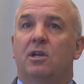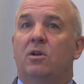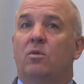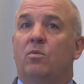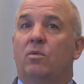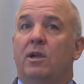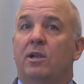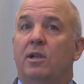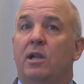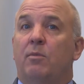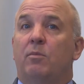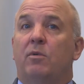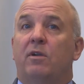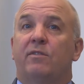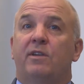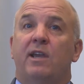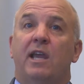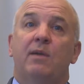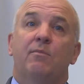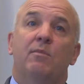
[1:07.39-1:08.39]
where a number
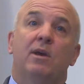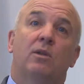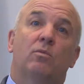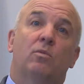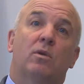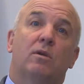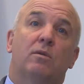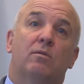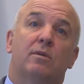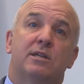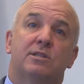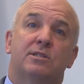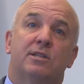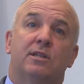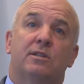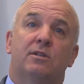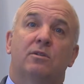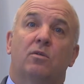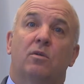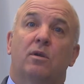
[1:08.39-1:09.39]
of gay men were
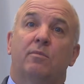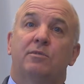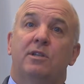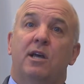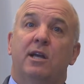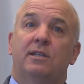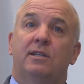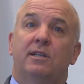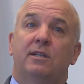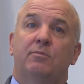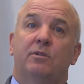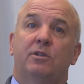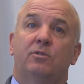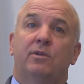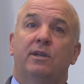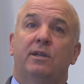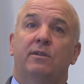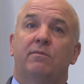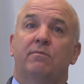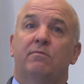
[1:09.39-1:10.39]
arrested or abducted
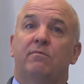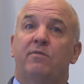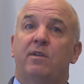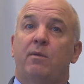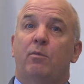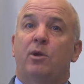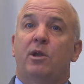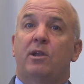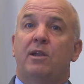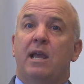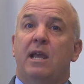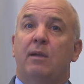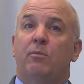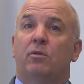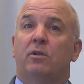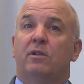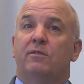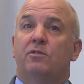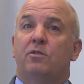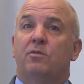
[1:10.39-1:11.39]
between February and
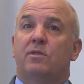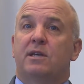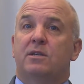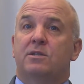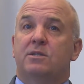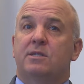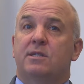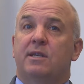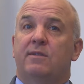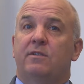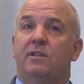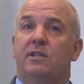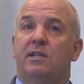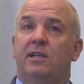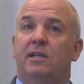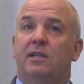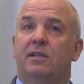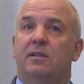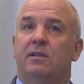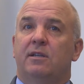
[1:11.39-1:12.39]
April of
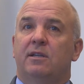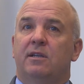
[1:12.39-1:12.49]
2017